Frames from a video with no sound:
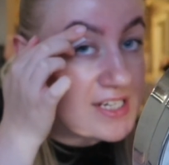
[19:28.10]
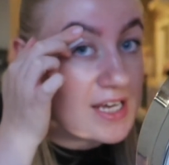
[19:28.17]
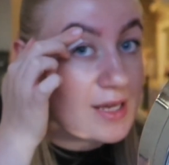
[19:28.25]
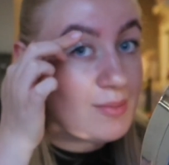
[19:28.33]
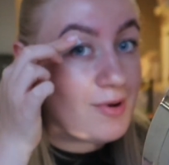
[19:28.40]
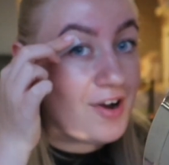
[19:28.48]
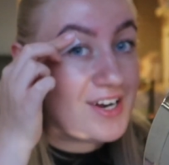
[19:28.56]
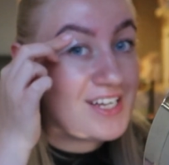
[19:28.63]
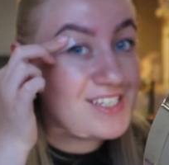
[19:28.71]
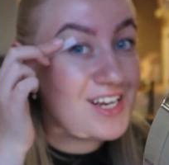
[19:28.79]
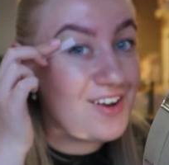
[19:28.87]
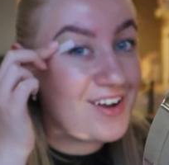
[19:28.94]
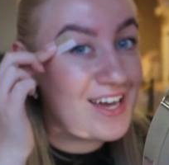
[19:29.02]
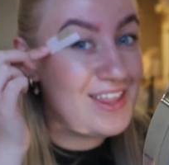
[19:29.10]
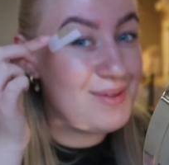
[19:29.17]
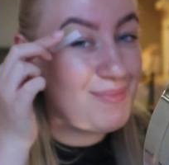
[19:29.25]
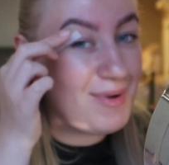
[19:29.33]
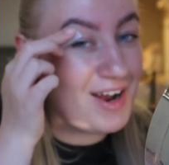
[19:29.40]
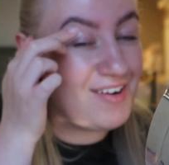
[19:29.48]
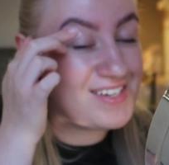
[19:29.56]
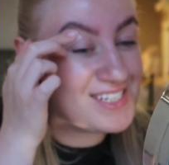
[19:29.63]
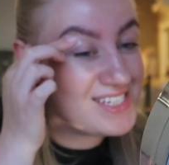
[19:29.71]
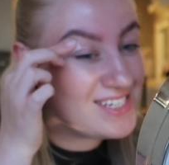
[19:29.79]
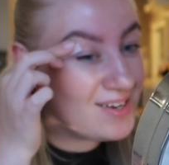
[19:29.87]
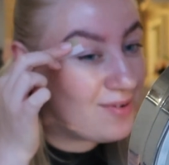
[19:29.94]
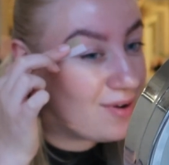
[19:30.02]
see, but I need to look in the mirror to
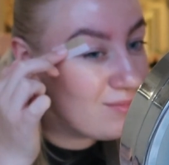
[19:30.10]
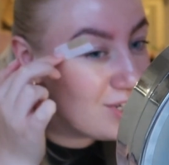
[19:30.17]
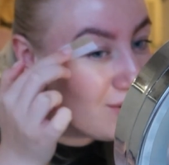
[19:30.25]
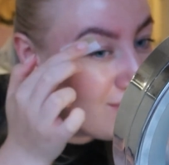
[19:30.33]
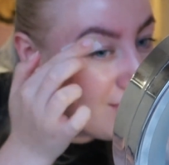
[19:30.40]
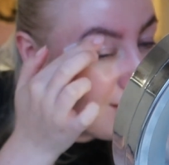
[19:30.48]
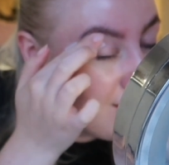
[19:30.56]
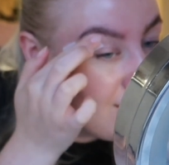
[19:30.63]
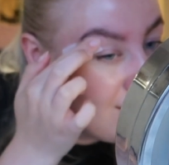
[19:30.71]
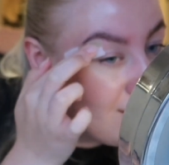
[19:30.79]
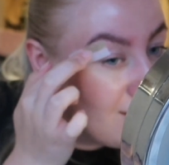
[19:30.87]
see what I'm doing.